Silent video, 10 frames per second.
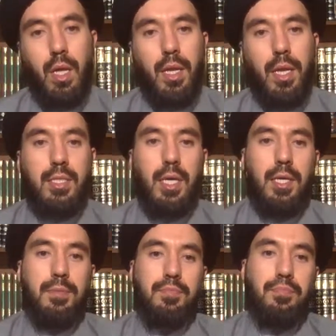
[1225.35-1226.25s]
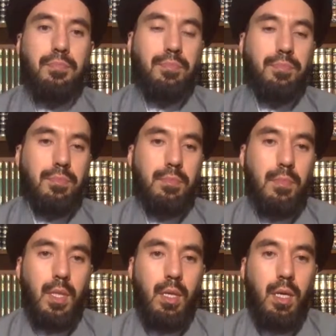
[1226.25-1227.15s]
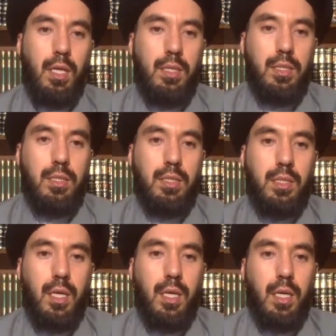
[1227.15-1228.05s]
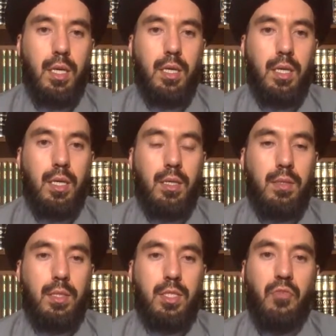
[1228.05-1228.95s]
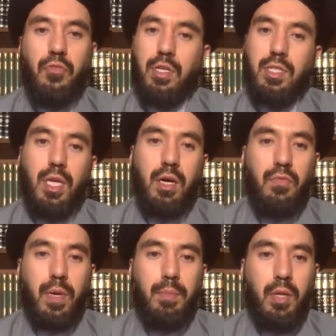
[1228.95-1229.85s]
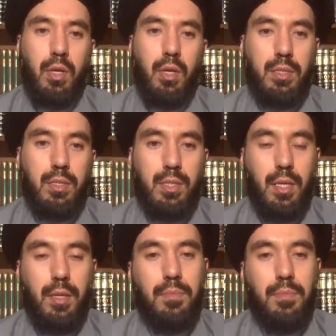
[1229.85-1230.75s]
let's say it's the first day of Ramadan, let's say.